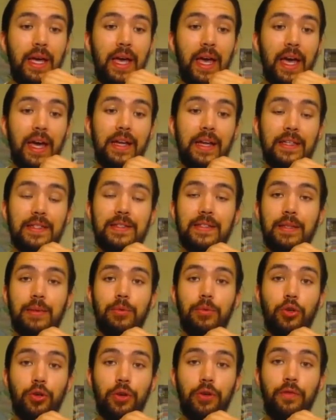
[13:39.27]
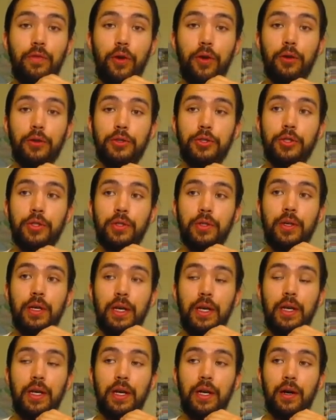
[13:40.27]
And it's the good version
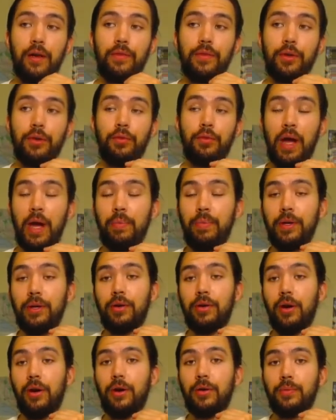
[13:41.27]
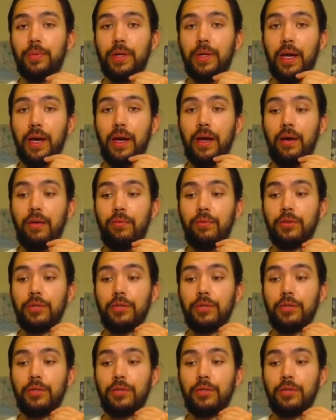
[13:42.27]
of the crappy card we have,